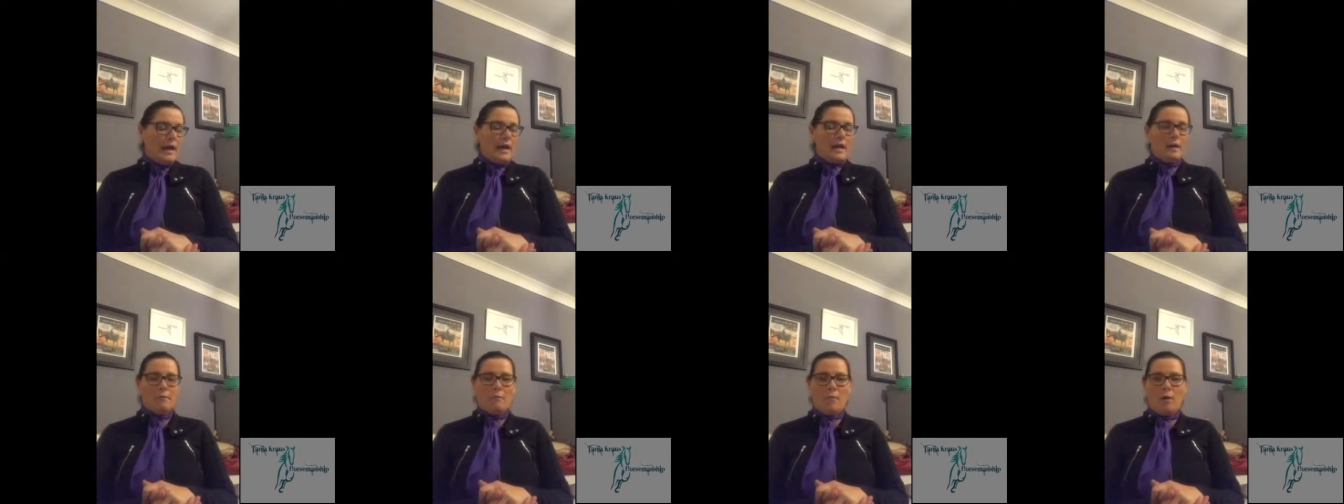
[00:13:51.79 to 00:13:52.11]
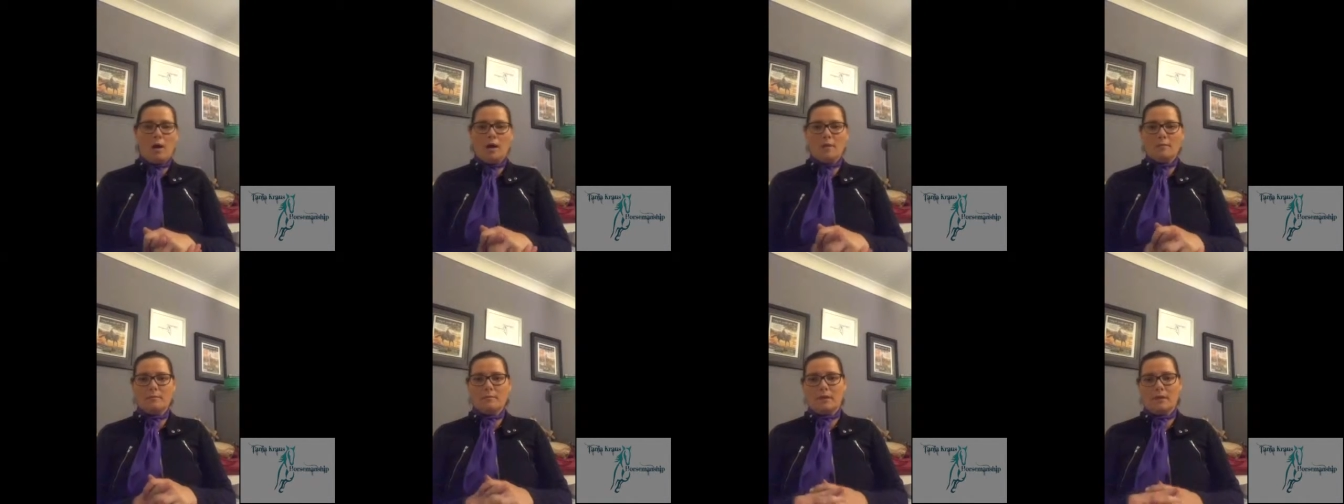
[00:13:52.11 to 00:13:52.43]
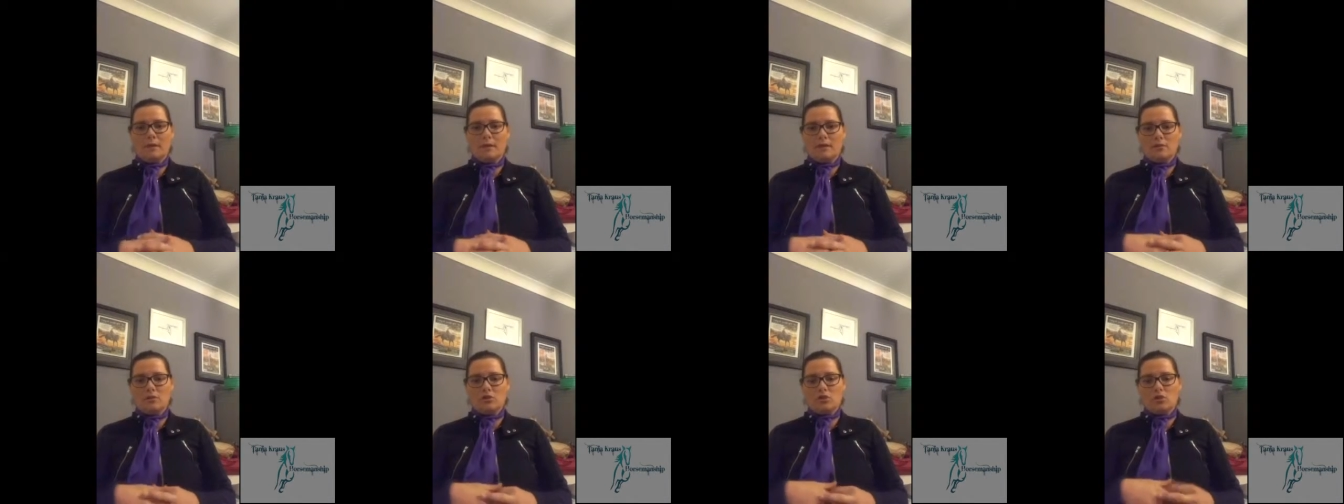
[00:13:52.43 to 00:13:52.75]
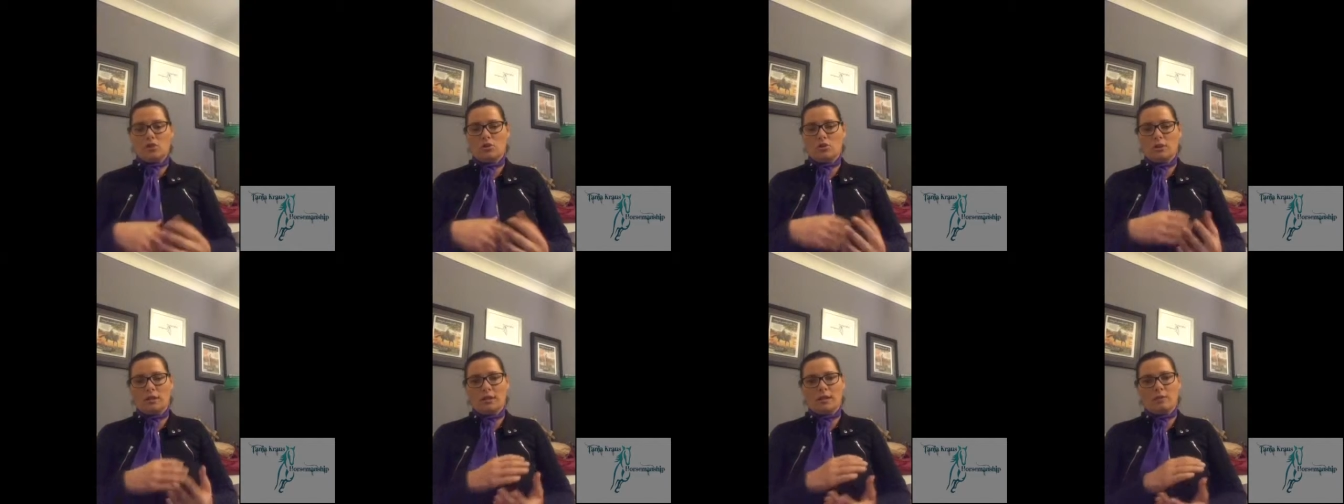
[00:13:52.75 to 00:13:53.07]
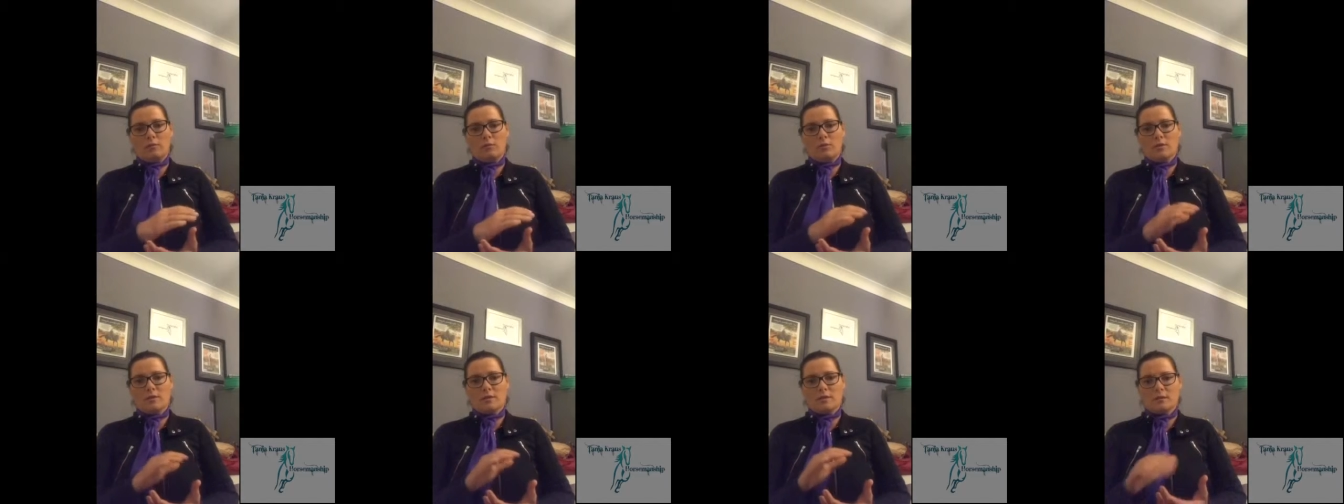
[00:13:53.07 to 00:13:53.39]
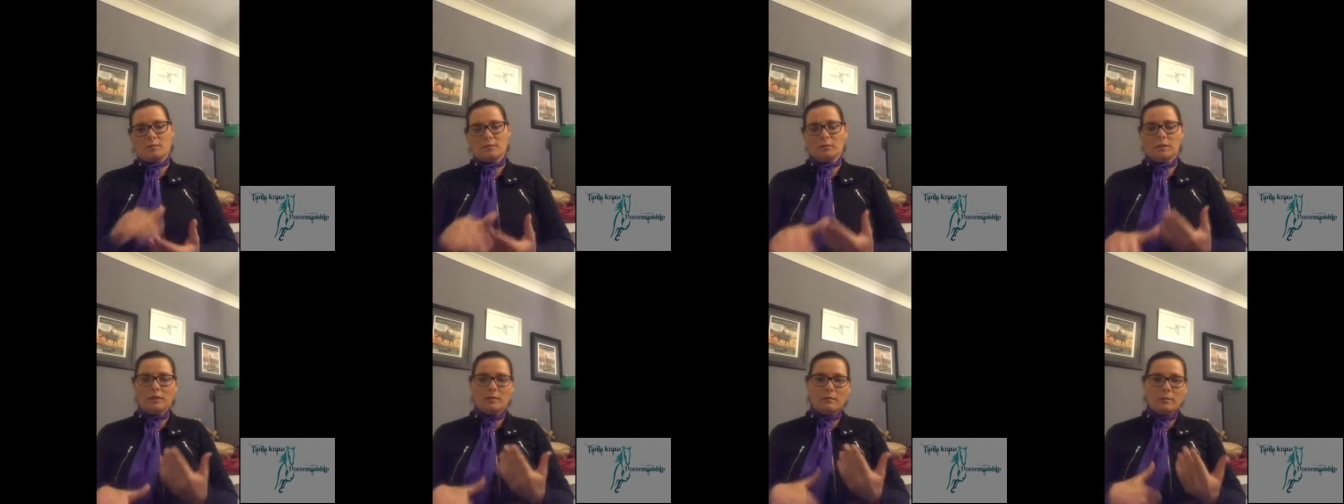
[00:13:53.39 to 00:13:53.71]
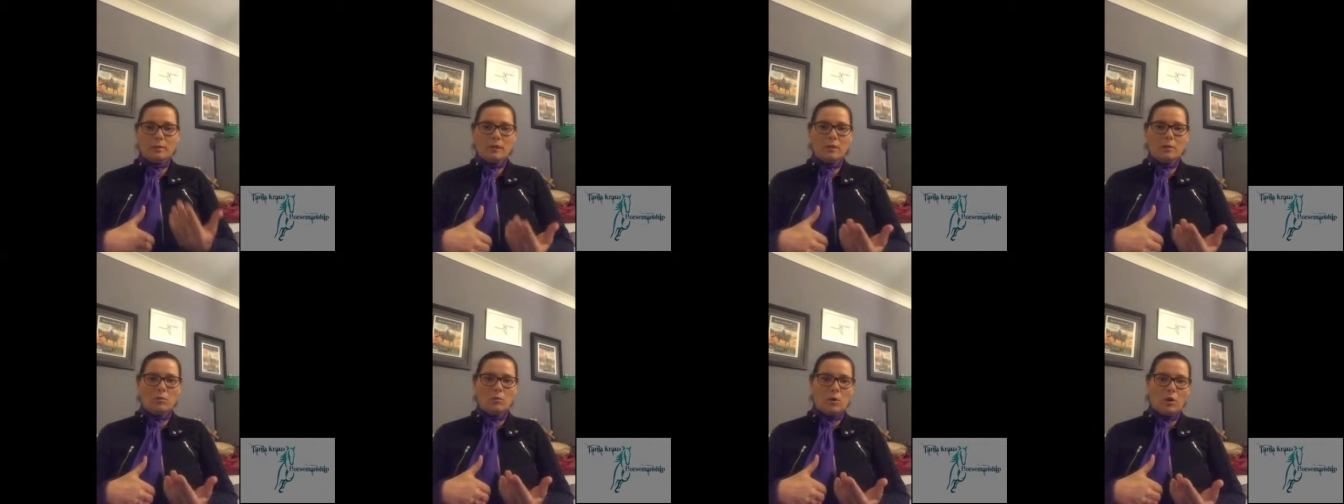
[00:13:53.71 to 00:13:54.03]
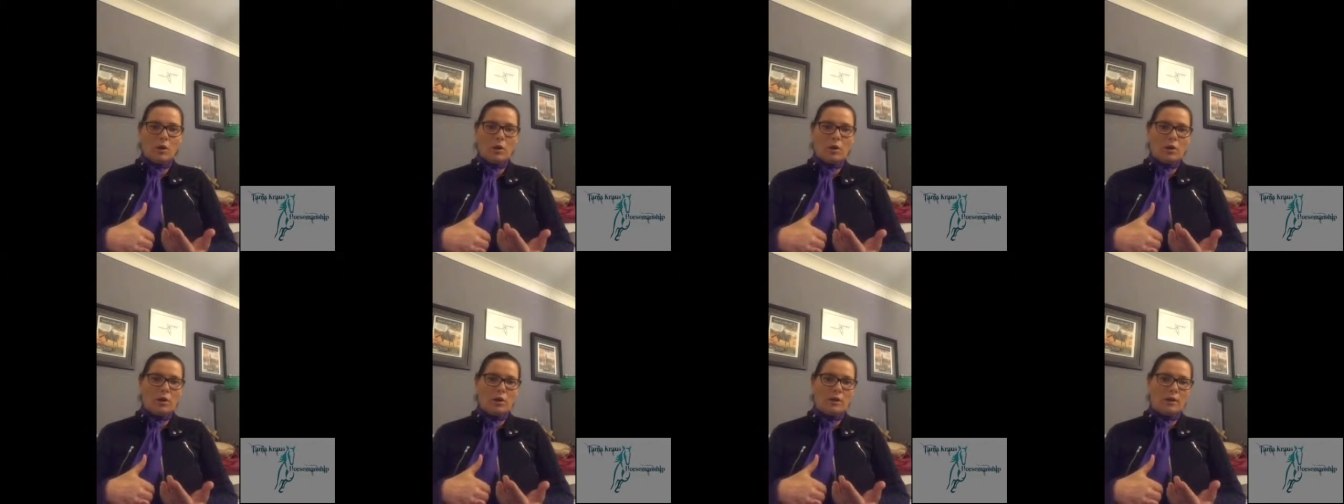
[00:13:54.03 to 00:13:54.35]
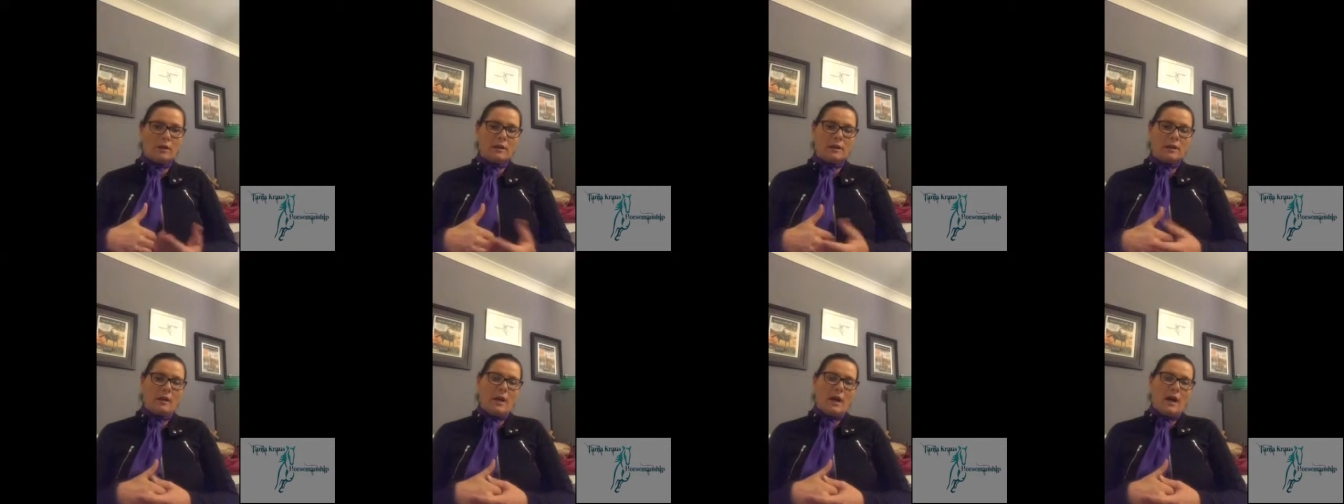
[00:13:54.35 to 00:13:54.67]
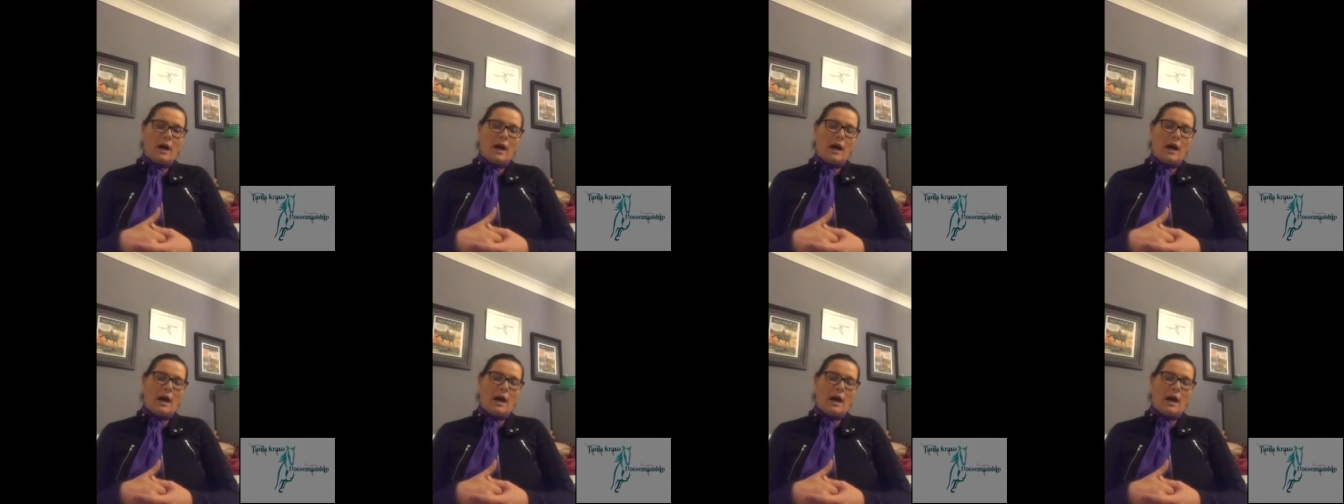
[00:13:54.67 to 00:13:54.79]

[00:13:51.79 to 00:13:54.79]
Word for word: It might mean tuning in with some liberty work,